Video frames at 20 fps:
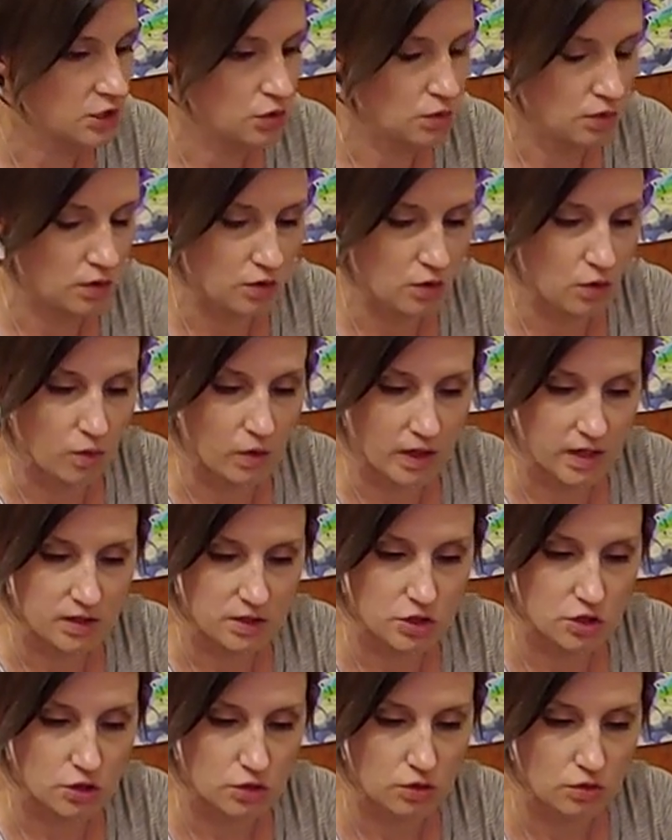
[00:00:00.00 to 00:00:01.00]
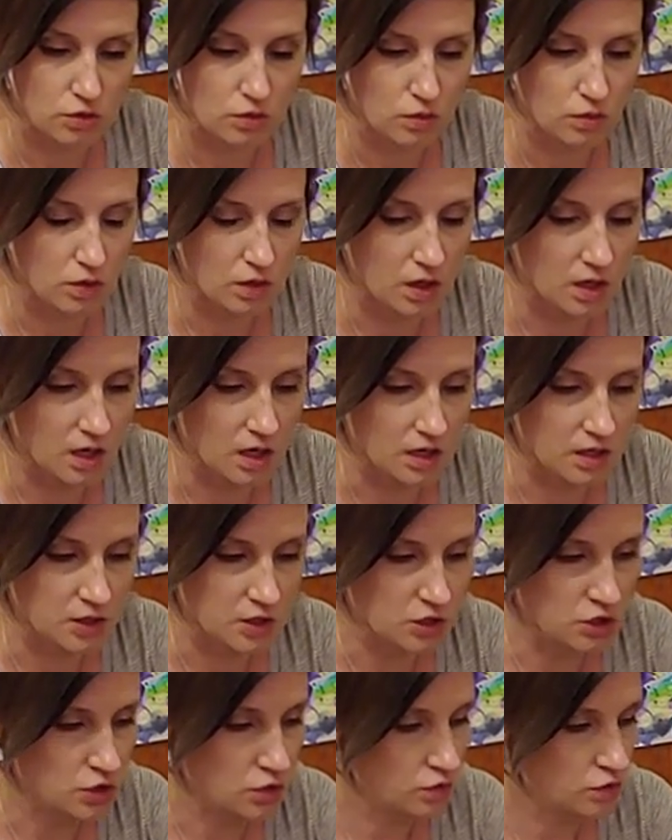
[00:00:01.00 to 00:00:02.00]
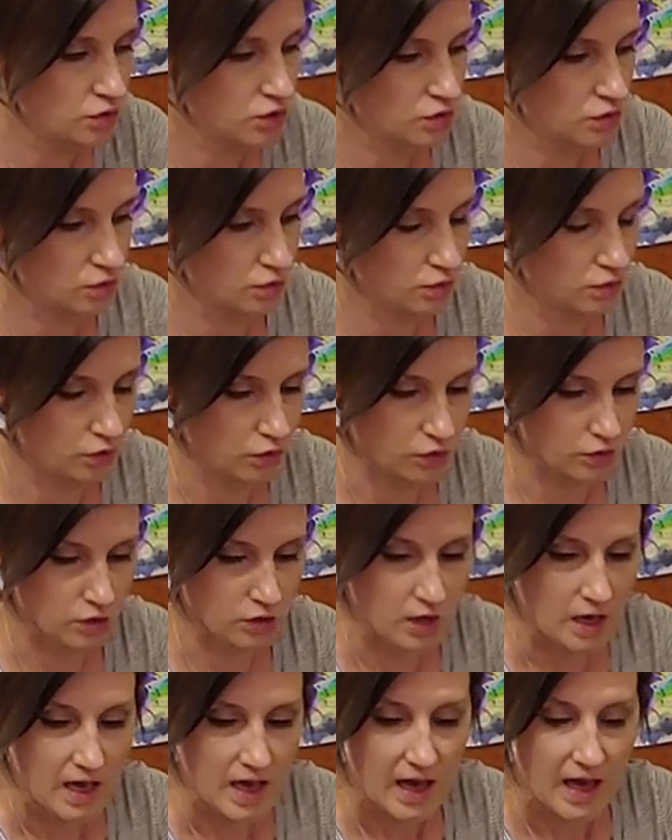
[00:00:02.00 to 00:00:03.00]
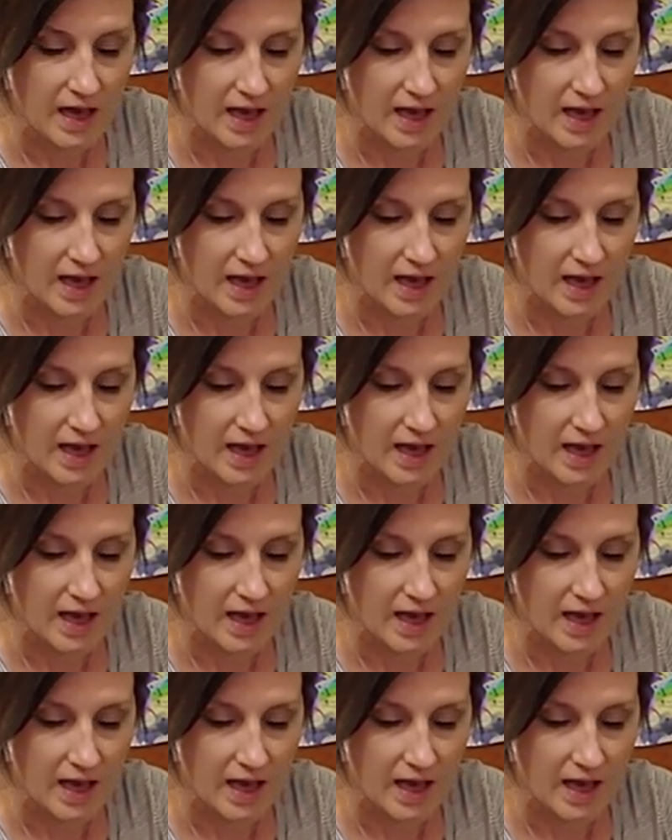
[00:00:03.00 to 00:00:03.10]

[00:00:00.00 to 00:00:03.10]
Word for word: you are going to use your ruler.